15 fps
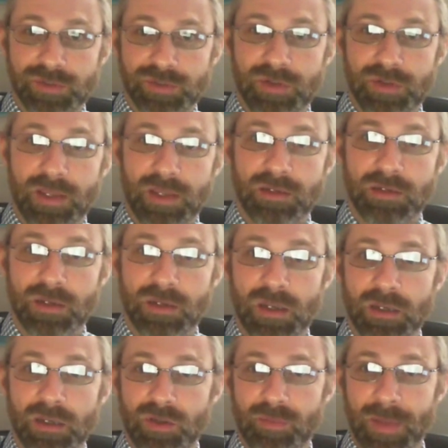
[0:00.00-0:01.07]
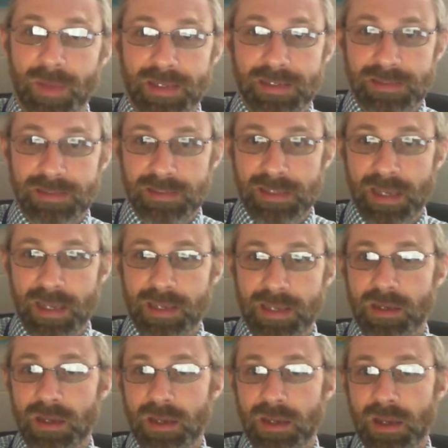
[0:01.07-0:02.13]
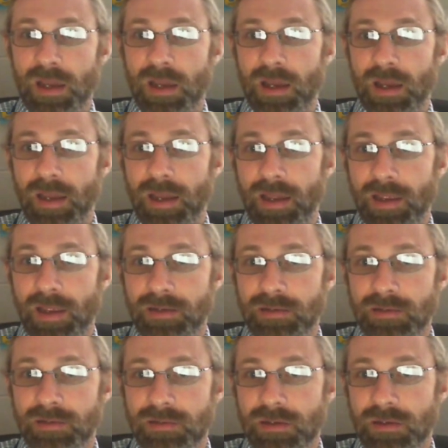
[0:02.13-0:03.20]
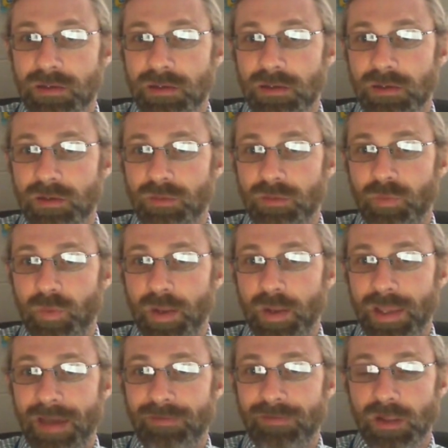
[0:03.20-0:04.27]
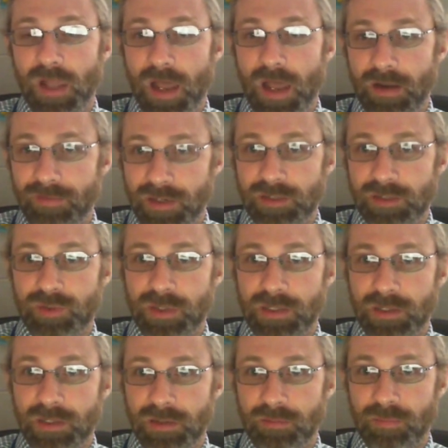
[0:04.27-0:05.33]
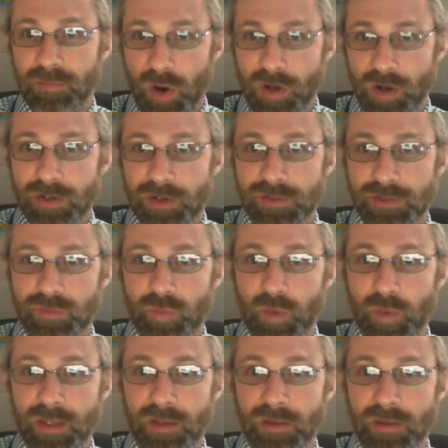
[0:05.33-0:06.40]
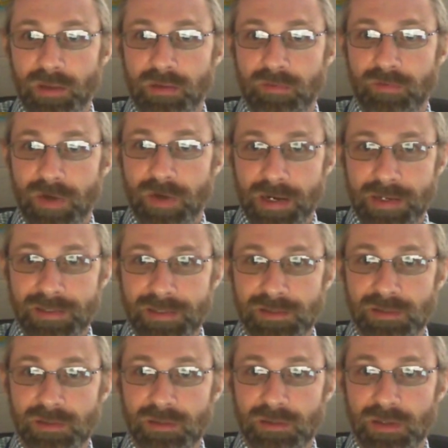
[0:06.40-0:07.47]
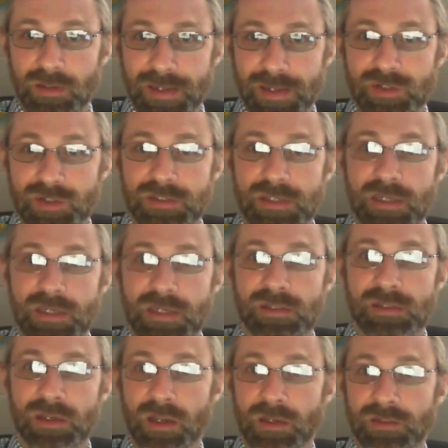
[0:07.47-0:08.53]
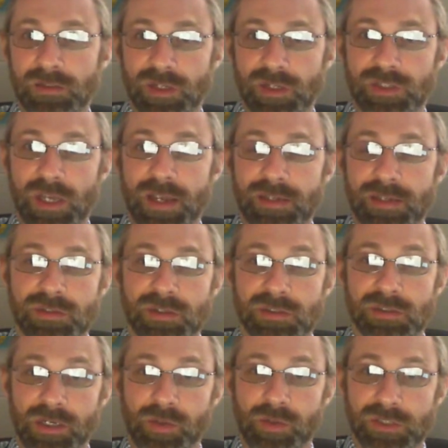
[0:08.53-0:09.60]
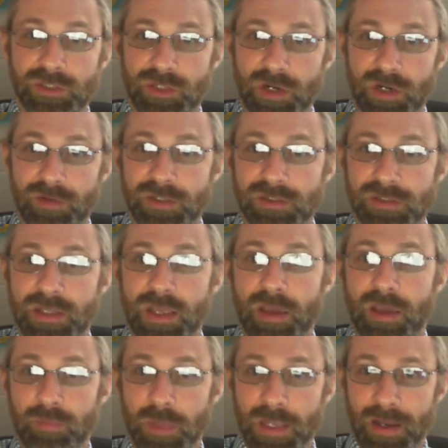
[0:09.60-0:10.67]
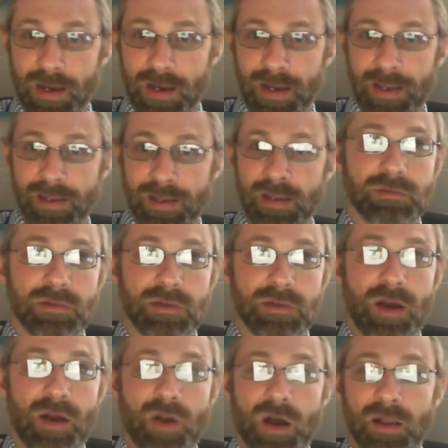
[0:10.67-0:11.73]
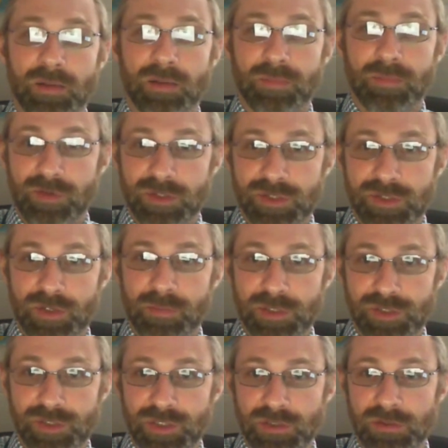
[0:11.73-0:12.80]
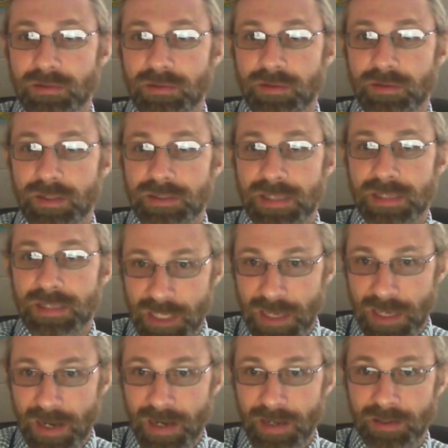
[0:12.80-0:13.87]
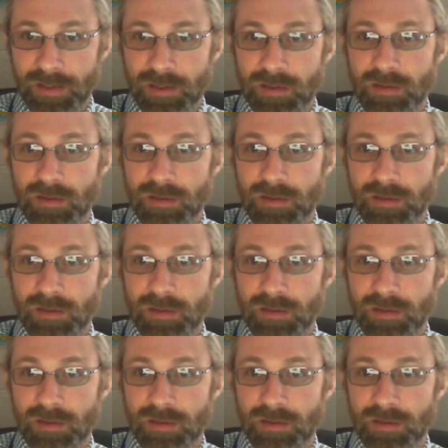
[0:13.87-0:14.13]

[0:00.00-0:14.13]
that you may get to take. And we have a lot of industry partners with various agencies such as the Secret Service, the FBI, Alcoholic Beverage Commission, the TBI,